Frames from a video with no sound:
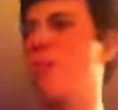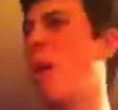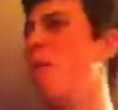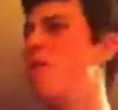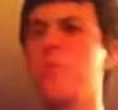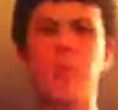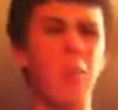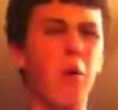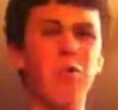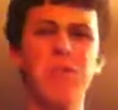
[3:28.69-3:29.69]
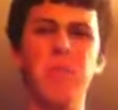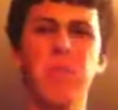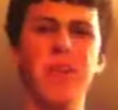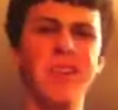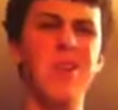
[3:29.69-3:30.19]
Why would you promote
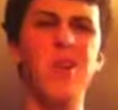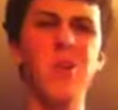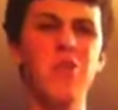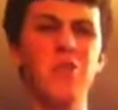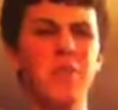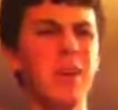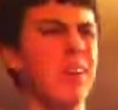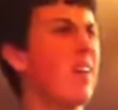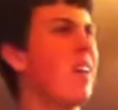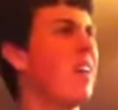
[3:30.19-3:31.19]
somebody who's made